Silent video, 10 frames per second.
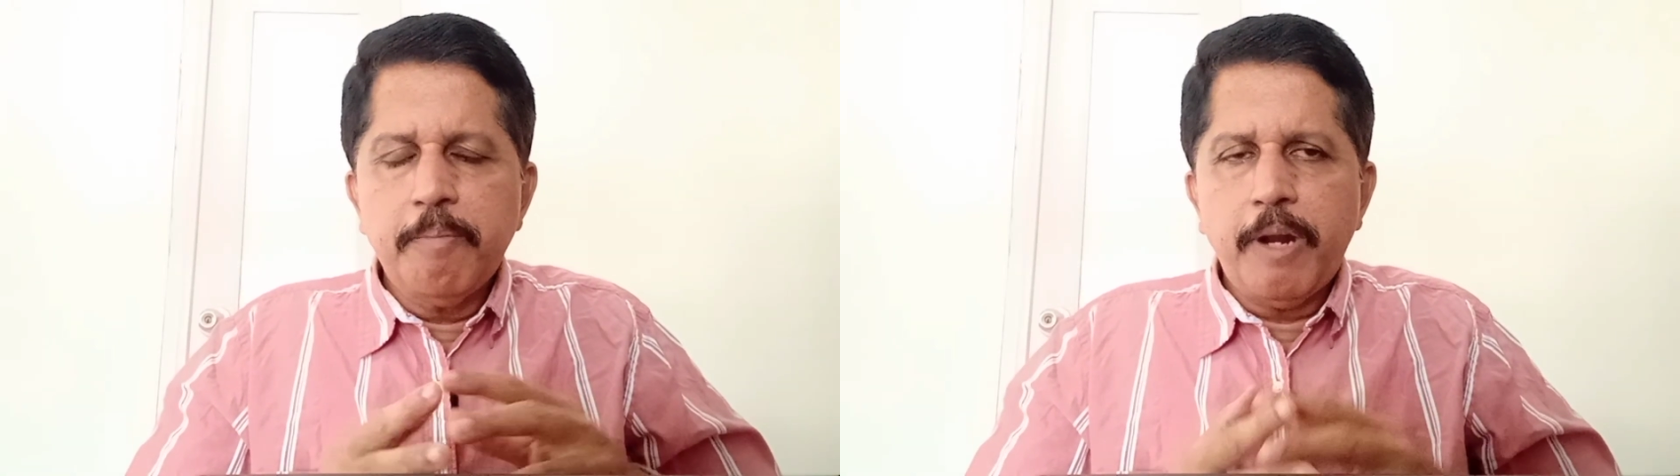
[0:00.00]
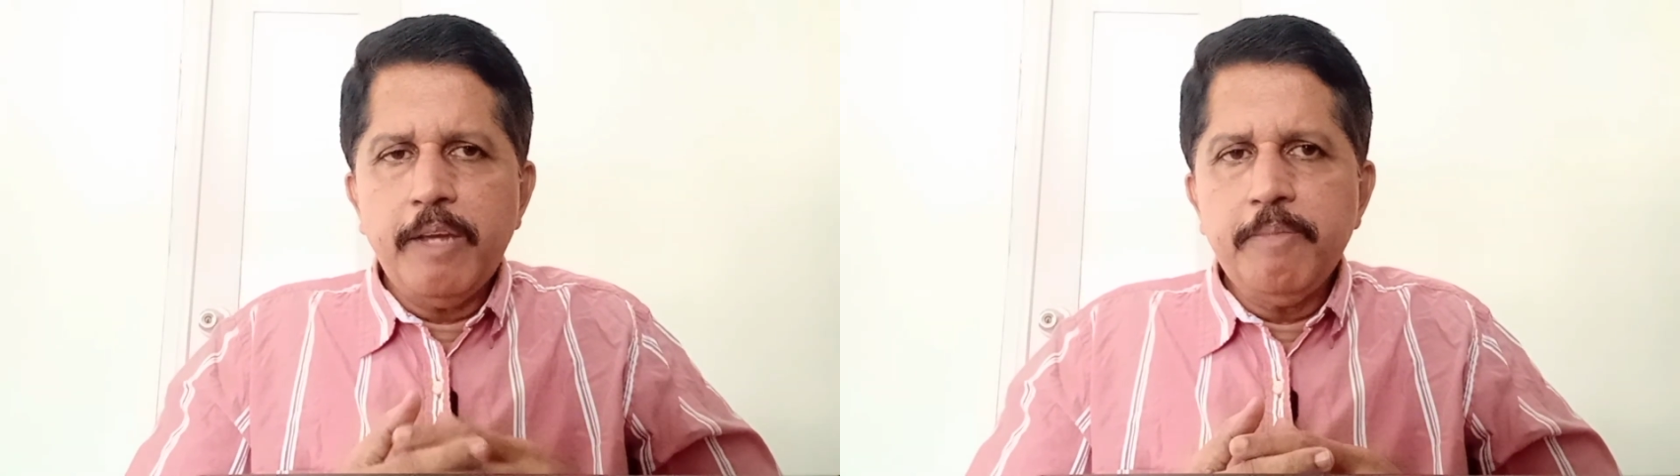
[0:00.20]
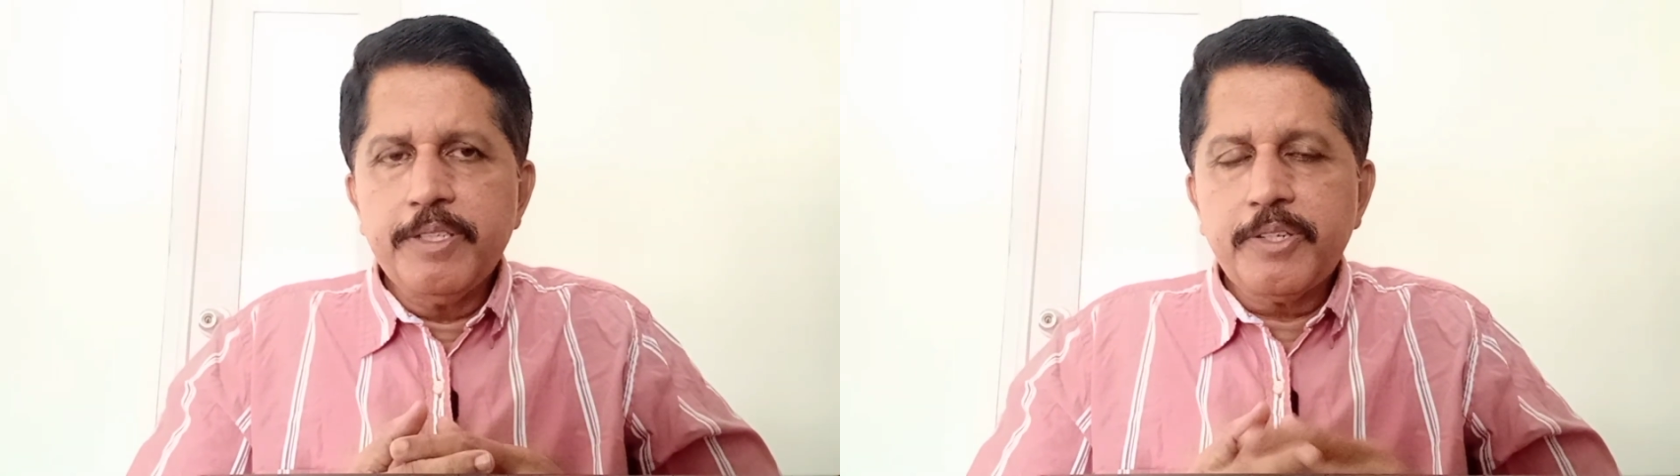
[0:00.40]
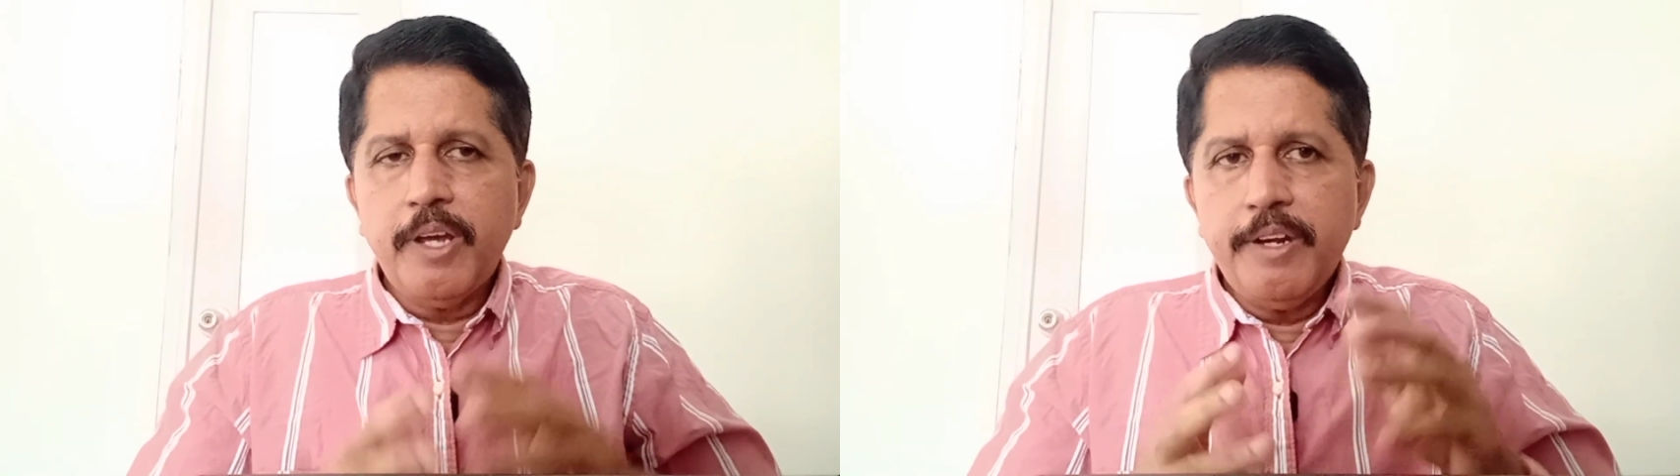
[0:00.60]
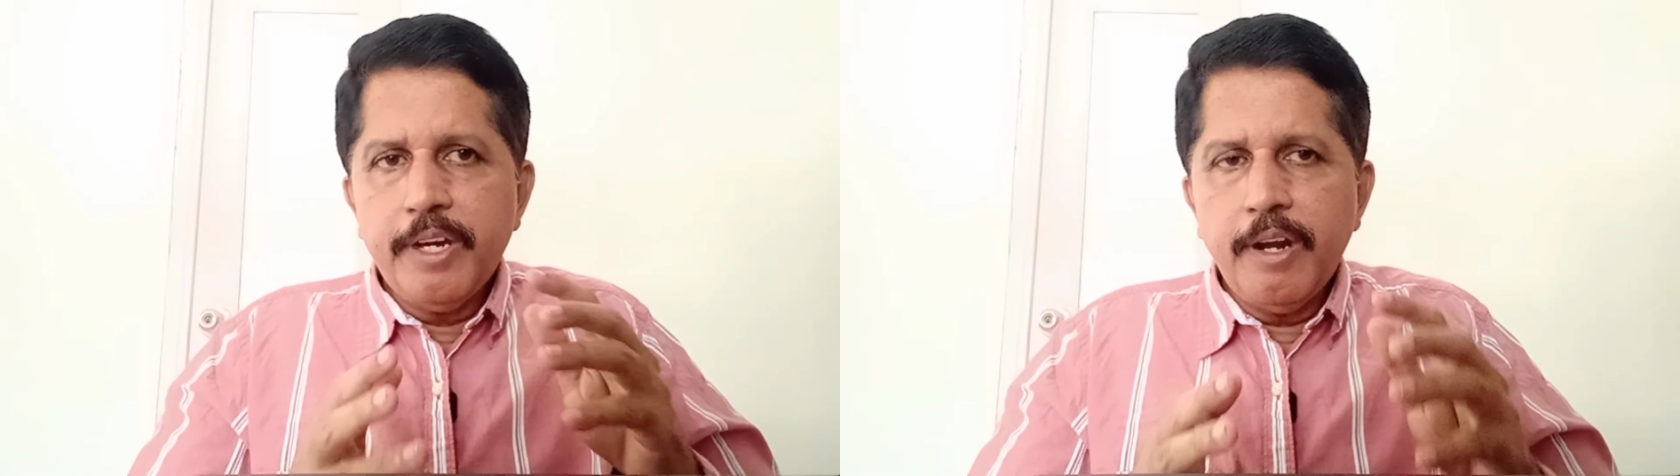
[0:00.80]
the Prime
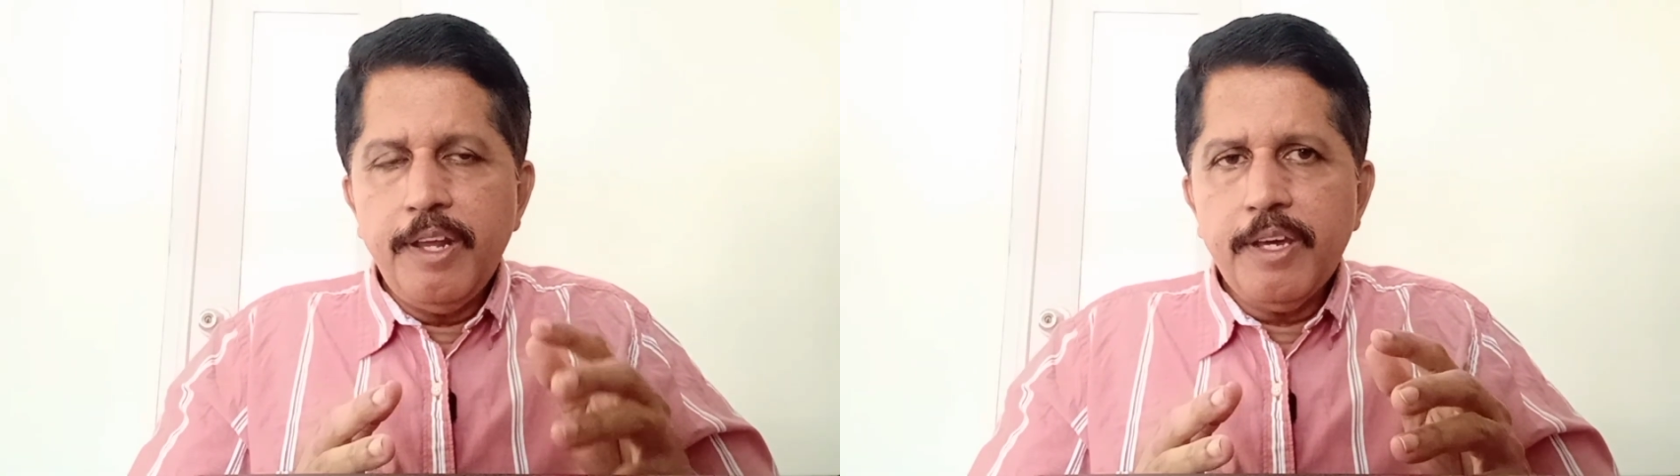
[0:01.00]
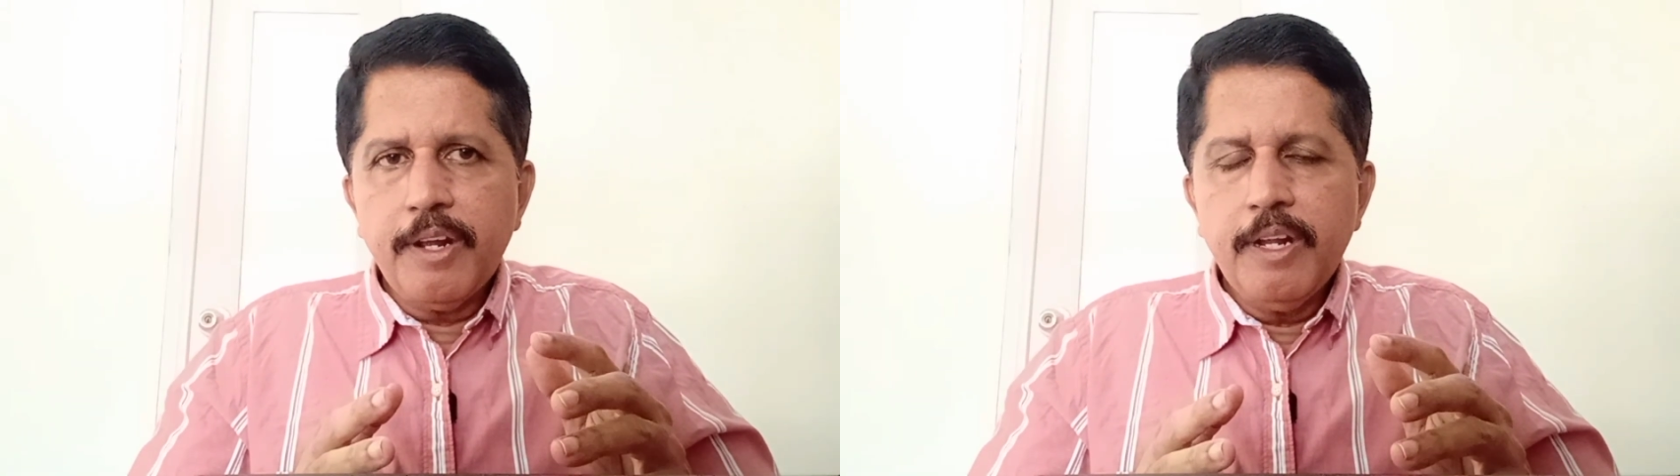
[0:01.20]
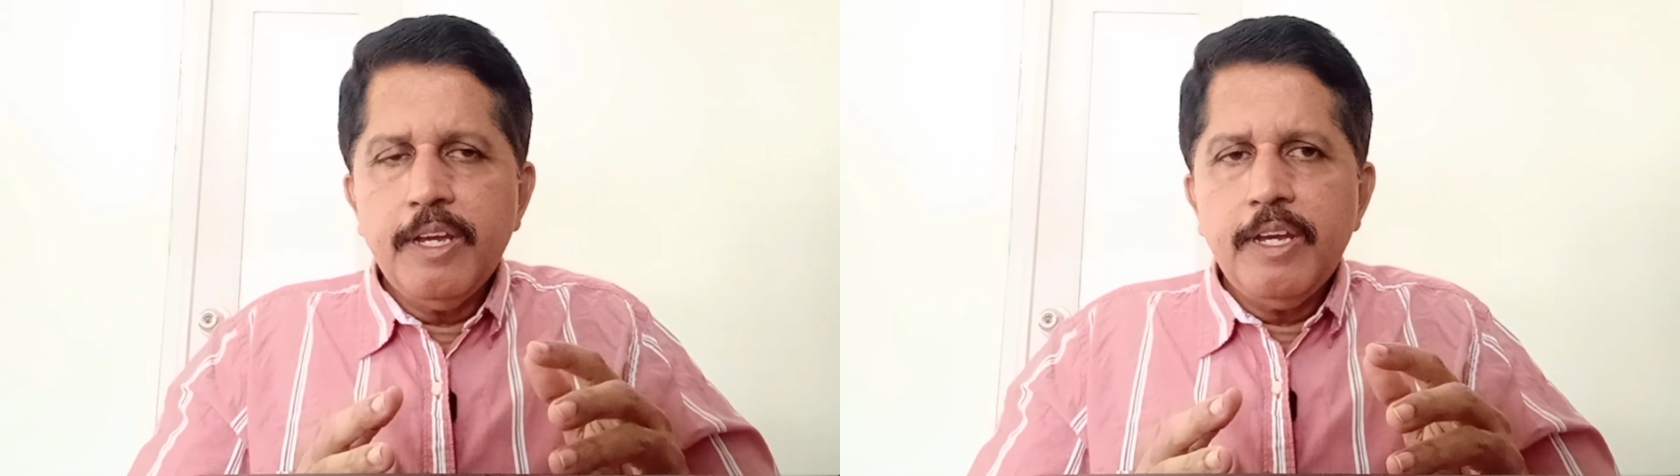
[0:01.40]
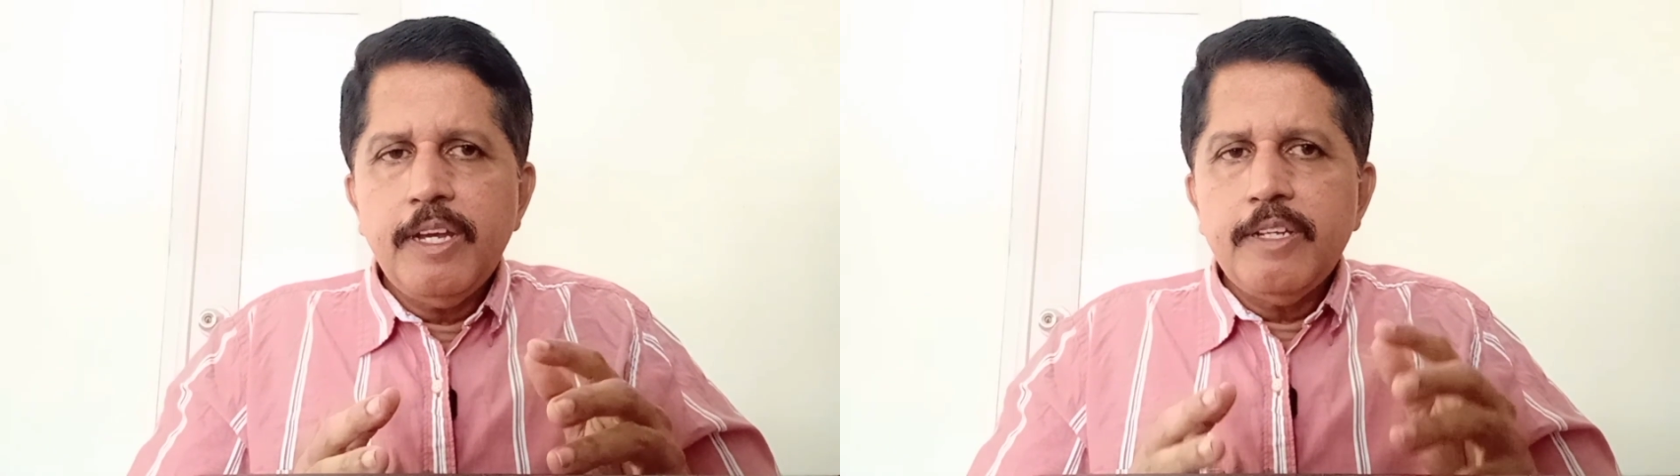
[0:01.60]
Minister and earlier